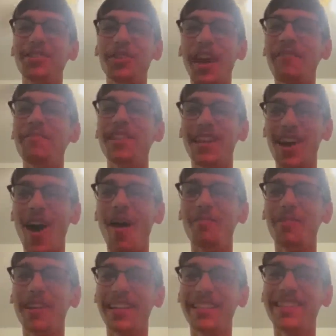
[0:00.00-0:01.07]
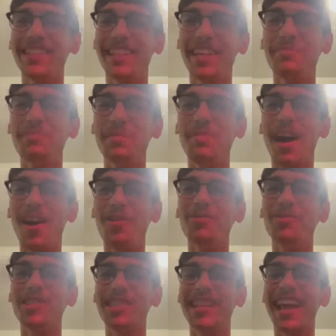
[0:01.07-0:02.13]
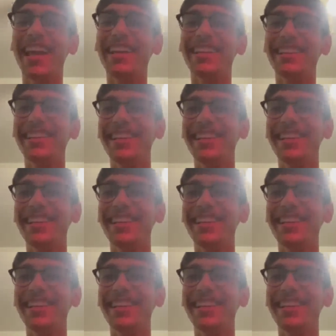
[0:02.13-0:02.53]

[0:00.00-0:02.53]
You gave me the confidence to give me my own snake.